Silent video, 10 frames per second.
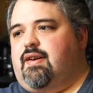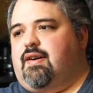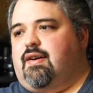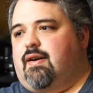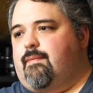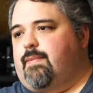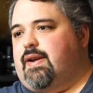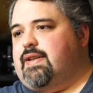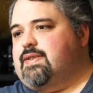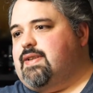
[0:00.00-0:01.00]

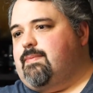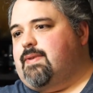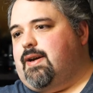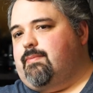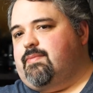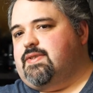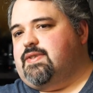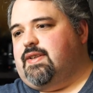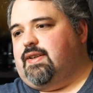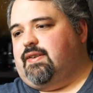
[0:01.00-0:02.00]
But at the same time, I'm just
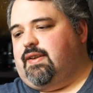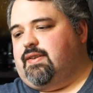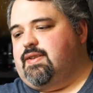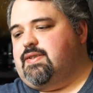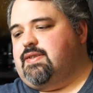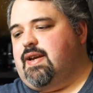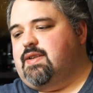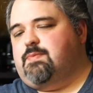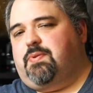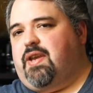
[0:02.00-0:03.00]
thinking, like, this
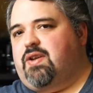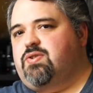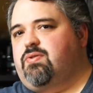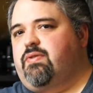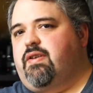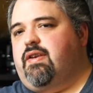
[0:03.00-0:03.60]
has potential